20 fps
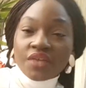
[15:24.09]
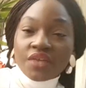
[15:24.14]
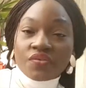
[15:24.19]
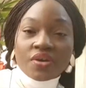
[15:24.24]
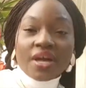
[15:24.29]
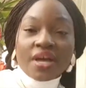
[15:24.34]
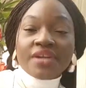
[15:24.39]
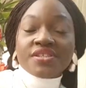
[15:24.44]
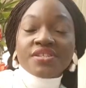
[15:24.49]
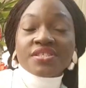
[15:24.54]
If you
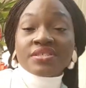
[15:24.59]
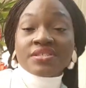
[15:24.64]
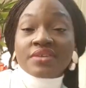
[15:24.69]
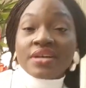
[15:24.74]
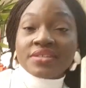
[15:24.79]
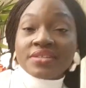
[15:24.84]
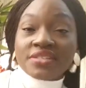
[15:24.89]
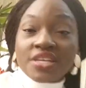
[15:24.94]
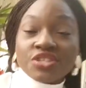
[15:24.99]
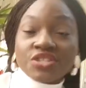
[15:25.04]
had a
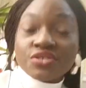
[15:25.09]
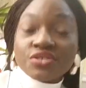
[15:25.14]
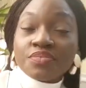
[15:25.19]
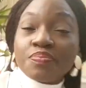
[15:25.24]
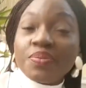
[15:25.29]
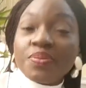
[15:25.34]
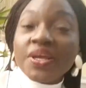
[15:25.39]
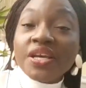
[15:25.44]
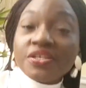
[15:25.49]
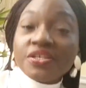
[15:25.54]
cesarean section,
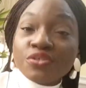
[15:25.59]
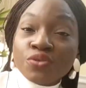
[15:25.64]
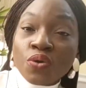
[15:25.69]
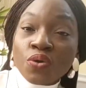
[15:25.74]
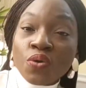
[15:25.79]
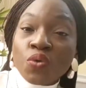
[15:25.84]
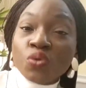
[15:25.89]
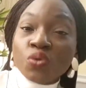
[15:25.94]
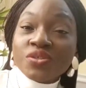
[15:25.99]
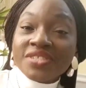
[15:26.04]
please
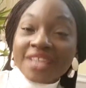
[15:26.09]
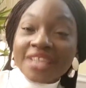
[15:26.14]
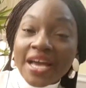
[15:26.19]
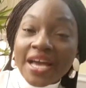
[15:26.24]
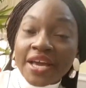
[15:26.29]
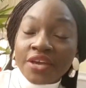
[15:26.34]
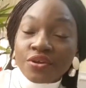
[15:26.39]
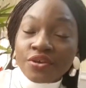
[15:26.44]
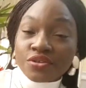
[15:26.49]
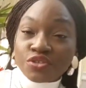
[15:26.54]
don't go
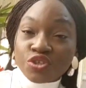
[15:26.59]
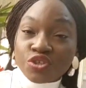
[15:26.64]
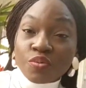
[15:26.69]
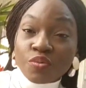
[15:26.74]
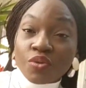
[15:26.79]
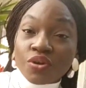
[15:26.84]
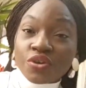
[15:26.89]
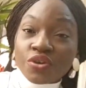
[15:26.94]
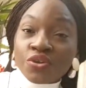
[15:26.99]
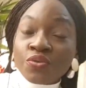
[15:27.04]
tying your
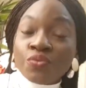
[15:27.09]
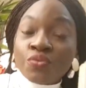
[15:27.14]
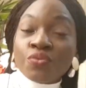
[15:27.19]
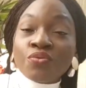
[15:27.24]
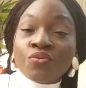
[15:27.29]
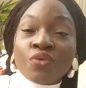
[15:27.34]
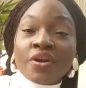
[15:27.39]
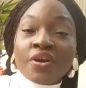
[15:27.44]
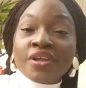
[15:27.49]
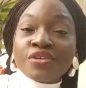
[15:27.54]
stomach. You will
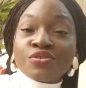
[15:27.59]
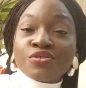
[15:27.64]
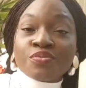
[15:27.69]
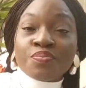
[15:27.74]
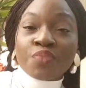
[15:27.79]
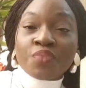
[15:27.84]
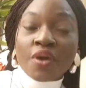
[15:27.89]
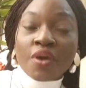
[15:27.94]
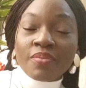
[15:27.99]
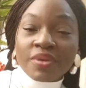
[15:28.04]
run into
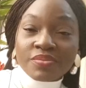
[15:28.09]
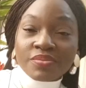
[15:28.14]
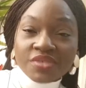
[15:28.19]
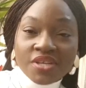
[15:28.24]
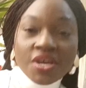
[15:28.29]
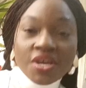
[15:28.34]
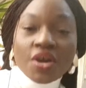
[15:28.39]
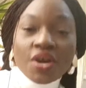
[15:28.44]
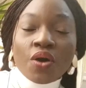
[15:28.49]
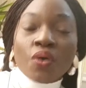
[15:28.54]
problems
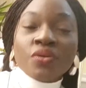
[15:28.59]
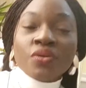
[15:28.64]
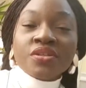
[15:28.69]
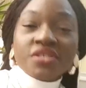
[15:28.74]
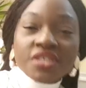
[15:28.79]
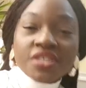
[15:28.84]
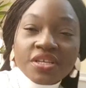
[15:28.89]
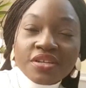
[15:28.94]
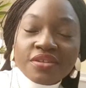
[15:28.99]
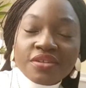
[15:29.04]

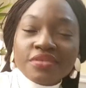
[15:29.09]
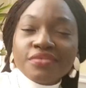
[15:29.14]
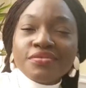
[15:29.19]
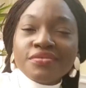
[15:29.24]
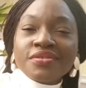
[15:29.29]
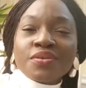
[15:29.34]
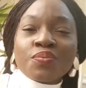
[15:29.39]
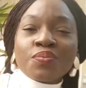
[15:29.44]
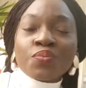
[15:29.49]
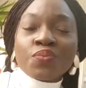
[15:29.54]
until
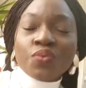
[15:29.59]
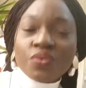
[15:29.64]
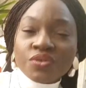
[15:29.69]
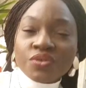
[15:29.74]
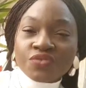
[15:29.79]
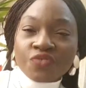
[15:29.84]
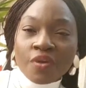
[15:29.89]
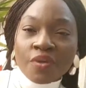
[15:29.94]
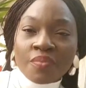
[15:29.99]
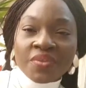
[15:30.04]
the
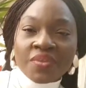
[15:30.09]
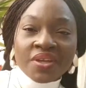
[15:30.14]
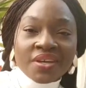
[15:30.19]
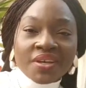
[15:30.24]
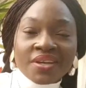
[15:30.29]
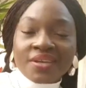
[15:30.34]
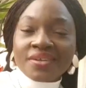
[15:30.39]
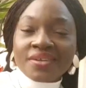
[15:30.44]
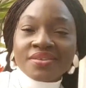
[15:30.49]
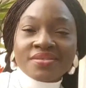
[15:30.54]
wound from
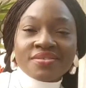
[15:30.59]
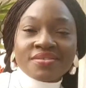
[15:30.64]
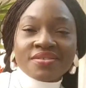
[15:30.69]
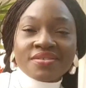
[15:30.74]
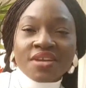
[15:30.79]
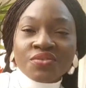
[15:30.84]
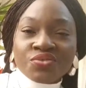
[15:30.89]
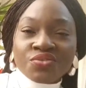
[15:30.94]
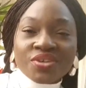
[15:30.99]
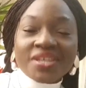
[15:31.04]
the
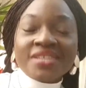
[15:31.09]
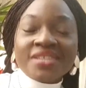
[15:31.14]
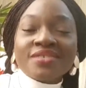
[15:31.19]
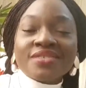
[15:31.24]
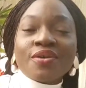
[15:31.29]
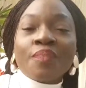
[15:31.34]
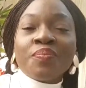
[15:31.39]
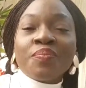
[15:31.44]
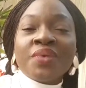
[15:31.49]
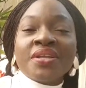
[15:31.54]
surgery is
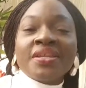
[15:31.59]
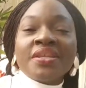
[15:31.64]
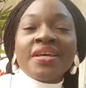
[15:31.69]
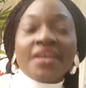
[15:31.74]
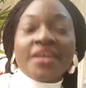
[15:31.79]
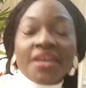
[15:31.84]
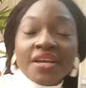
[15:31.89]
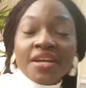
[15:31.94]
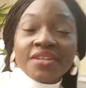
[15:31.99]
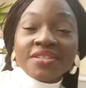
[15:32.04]
completely
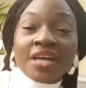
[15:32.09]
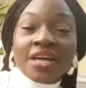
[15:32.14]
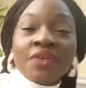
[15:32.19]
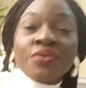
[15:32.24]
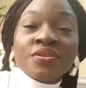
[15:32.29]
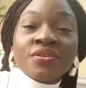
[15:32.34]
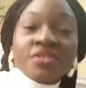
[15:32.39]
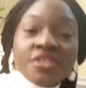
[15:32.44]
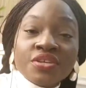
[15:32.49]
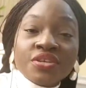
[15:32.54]
healed. And
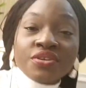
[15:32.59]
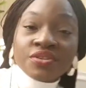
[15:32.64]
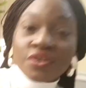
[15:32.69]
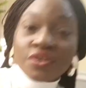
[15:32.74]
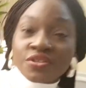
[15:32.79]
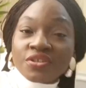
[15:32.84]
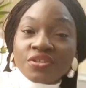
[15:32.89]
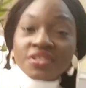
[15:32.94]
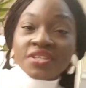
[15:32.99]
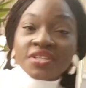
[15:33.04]
until your
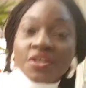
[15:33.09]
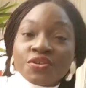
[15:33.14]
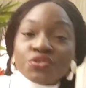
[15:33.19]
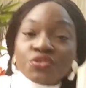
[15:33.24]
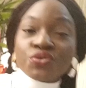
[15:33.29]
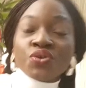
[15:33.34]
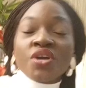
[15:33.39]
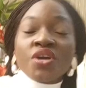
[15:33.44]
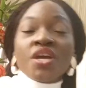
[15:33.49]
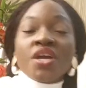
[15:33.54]
doctor tells
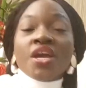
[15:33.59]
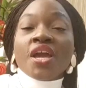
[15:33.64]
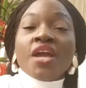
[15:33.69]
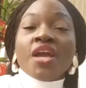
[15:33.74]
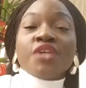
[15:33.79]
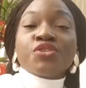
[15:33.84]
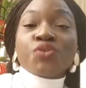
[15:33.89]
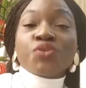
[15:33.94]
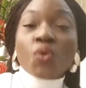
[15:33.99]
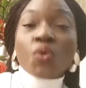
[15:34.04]
you
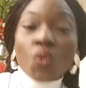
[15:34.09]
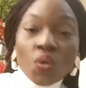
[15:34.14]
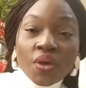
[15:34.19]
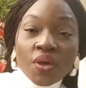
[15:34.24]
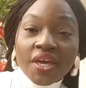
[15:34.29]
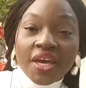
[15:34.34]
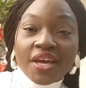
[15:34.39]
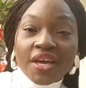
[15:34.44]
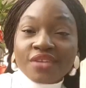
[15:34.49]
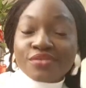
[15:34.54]
it's
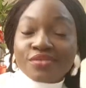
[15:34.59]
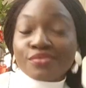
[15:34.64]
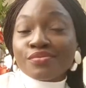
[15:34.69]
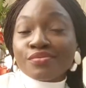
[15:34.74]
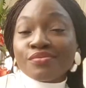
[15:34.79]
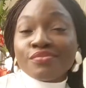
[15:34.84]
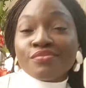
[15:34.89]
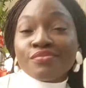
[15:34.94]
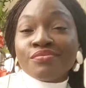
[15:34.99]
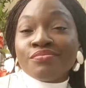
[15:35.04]
okay
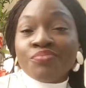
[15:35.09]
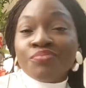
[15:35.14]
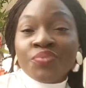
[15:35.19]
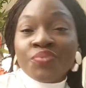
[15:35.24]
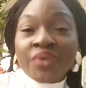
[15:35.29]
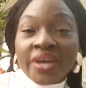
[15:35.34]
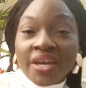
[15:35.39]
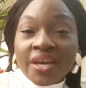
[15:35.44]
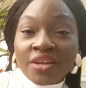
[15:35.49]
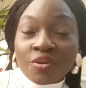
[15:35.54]
to
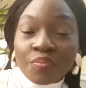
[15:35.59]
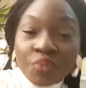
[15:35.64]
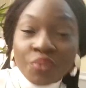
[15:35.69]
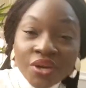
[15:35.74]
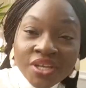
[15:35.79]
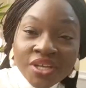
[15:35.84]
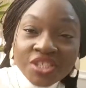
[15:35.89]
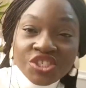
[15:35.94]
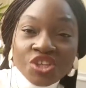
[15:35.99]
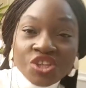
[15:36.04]
wear the
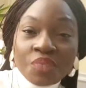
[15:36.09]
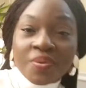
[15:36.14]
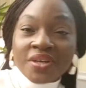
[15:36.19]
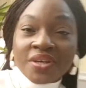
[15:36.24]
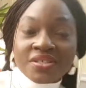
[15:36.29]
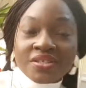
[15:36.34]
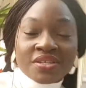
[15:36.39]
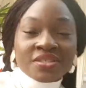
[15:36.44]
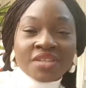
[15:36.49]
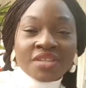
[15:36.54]
body
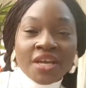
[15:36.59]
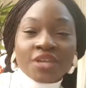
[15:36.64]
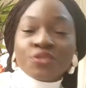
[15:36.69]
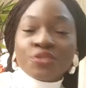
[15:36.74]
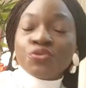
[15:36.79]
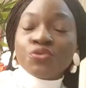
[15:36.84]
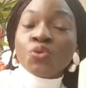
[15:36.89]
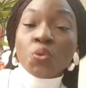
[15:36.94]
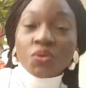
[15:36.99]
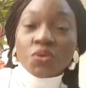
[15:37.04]
shapers and tie,
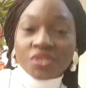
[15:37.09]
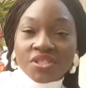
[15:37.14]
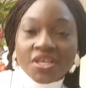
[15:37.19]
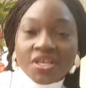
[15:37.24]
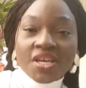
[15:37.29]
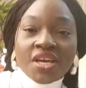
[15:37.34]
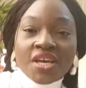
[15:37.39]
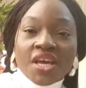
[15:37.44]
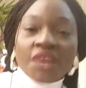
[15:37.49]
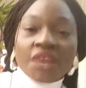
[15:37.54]
don't,
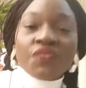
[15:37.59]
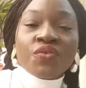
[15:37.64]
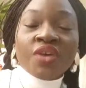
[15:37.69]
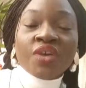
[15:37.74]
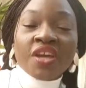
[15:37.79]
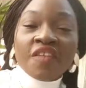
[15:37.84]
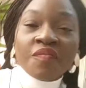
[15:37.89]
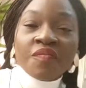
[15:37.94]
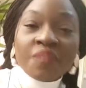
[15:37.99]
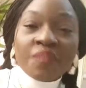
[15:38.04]
if you
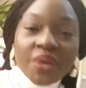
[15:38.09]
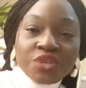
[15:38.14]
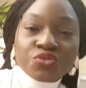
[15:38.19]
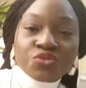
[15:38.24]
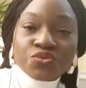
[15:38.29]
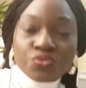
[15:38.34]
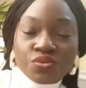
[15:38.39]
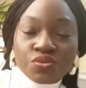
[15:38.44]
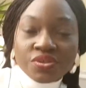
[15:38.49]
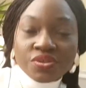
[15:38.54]
gave
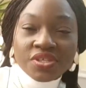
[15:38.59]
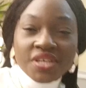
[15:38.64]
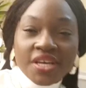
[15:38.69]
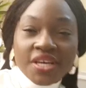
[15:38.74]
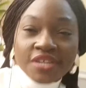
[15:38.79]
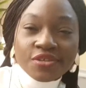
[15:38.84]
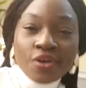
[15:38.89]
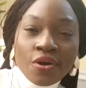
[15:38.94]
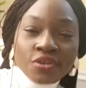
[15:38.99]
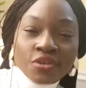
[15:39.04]
birth through
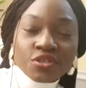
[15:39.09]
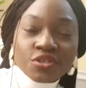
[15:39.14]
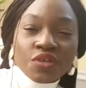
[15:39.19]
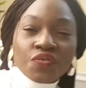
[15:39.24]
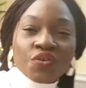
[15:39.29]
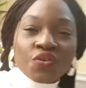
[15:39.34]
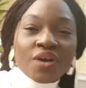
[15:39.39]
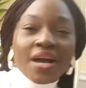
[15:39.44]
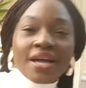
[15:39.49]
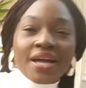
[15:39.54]
CS. Also, if
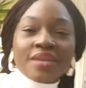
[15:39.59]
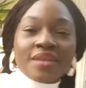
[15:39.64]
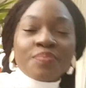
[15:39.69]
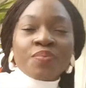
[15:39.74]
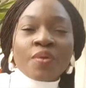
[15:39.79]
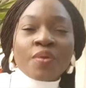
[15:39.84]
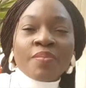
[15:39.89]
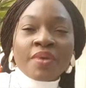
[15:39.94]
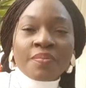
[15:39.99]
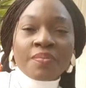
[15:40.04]
you had a
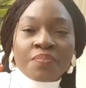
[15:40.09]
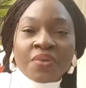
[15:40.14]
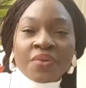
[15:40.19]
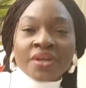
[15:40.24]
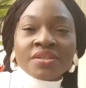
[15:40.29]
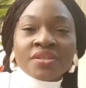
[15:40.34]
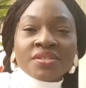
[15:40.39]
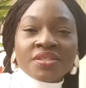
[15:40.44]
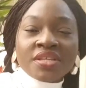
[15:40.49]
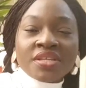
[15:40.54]
problem
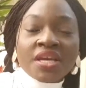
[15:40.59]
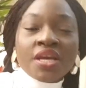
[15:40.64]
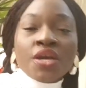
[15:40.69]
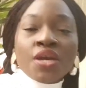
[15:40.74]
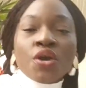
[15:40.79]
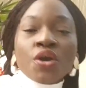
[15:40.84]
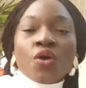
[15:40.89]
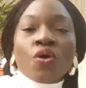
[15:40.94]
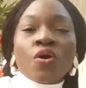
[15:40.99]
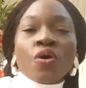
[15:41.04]
pregnancy
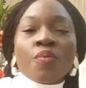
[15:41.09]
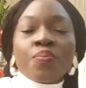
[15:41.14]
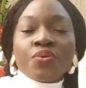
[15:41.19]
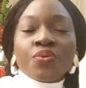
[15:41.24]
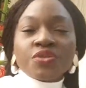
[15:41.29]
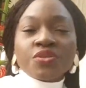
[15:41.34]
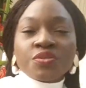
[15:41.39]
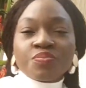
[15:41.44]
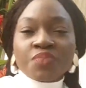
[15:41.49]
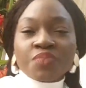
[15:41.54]
or
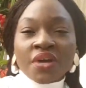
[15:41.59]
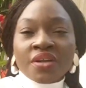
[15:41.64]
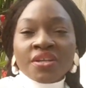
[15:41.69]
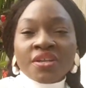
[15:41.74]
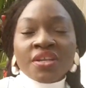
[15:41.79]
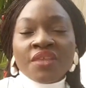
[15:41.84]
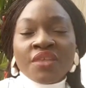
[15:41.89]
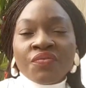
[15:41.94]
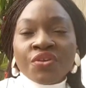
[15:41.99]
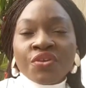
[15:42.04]

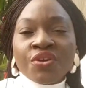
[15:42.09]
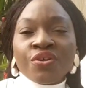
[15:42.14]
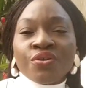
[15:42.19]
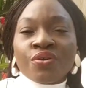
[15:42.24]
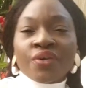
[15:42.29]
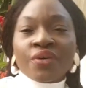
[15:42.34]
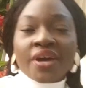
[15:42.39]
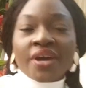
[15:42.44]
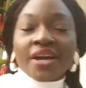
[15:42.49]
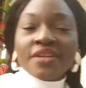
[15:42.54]
post-delivery,
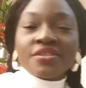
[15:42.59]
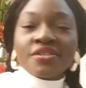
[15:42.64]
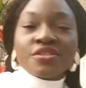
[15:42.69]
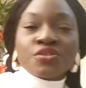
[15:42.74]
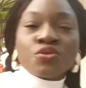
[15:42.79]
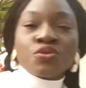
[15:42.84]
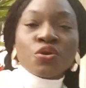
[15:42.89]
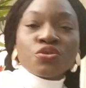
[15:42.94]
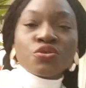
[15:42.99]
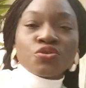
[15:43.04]
your health
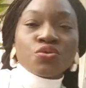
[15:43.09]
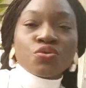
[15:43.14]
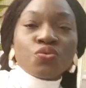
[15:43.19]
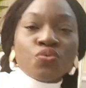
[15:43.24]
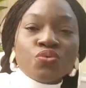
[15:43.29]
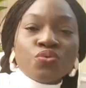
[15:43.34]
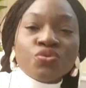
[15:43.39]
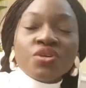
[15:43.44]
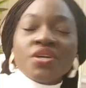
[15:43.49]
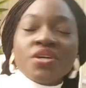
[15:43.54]
is not so
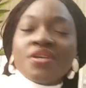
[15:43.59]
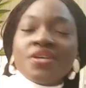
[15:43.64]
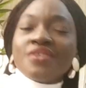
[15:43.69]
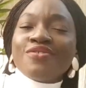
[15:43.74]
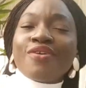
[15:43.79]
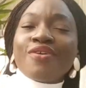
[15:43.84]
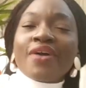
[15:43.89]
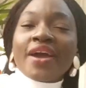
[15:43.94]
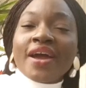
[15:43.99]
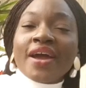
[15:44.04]
good,
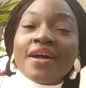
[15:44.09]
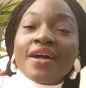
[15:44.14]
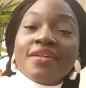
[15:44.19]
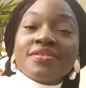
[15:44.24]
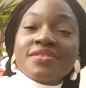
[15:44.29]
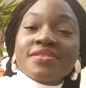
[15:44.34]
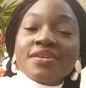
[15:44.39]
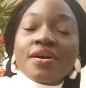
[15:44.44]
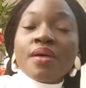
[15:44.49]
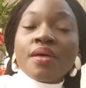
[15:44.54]
your
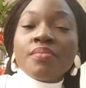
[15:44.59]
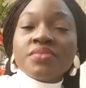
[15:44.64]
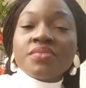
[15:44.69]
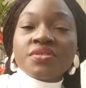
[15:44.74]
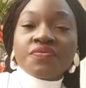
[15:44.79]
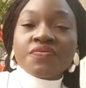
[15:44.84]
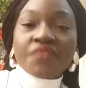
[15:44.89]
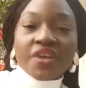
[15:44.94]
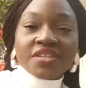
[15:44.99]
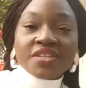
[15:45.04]
health
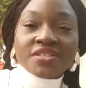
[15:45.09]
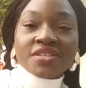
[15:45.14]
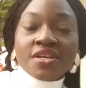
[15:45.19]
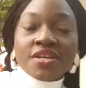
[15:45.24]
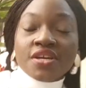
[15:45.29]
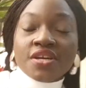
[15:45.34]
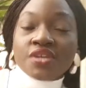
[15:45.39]
comes first.